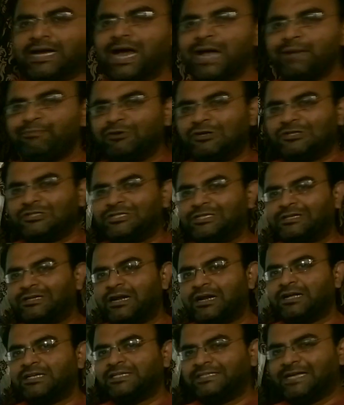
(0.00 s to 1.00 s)
high pressure
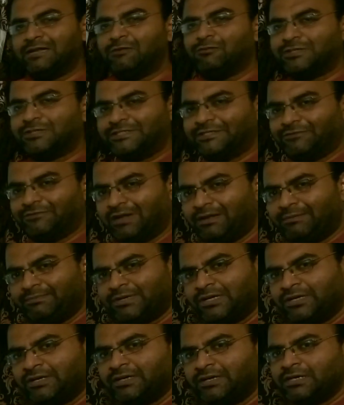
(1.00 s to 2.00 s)
cell was
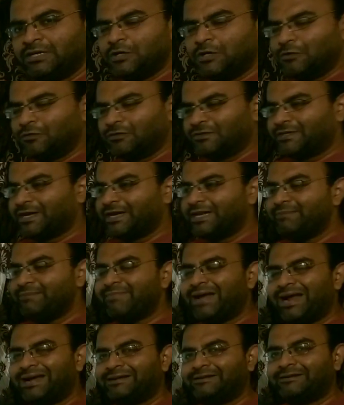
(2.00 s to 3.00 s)
developed to study
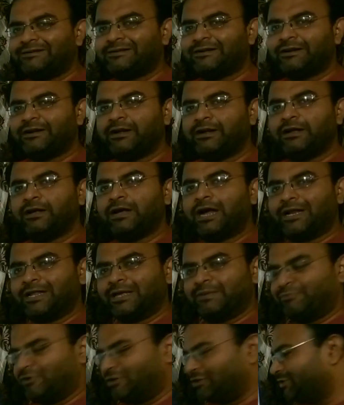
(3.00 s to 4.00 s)
matter at
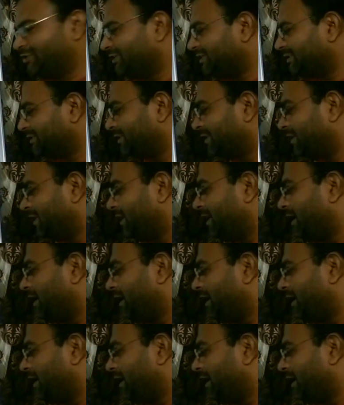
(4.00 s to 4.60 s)
high pressures,